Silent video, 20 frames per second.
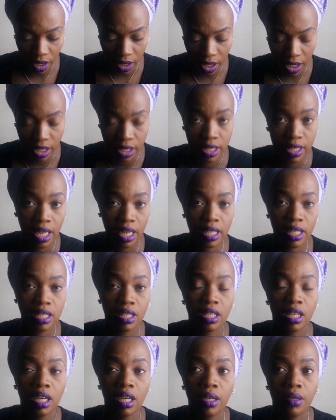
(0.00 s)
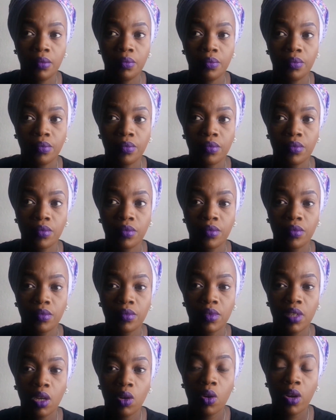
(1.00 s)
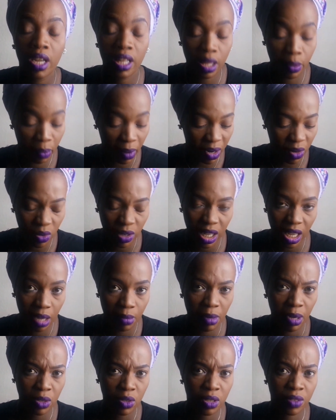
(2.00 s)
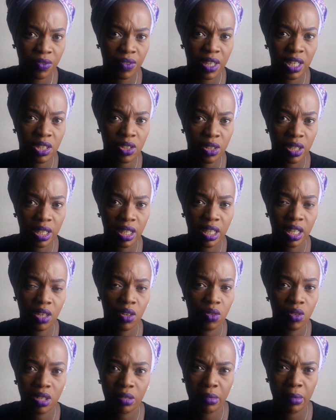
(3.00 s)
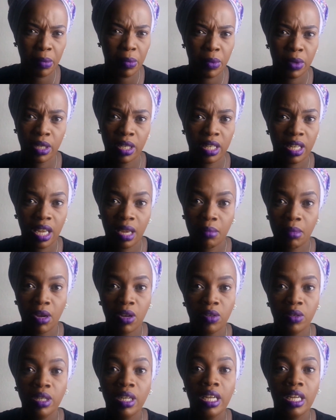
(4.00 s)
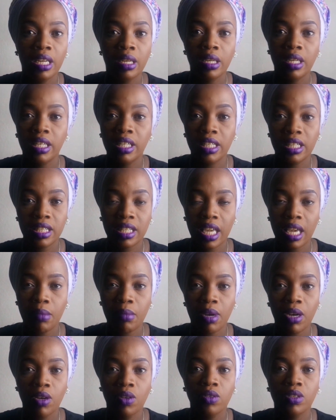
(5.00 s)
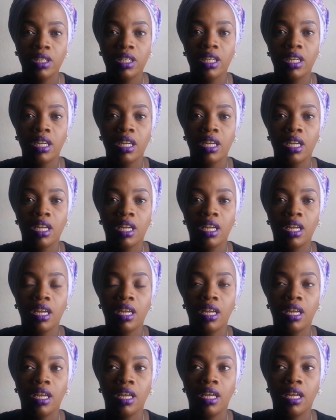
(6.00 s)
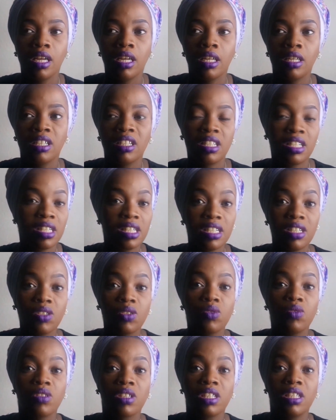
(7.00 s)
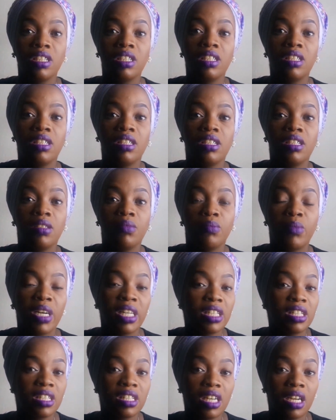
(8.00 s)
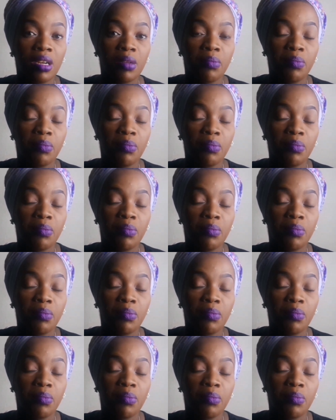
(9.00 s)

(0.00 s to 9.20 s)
they started. Okay, the balloon came out eventually. I don't remember when it came out. It just came out, and it didn't do really much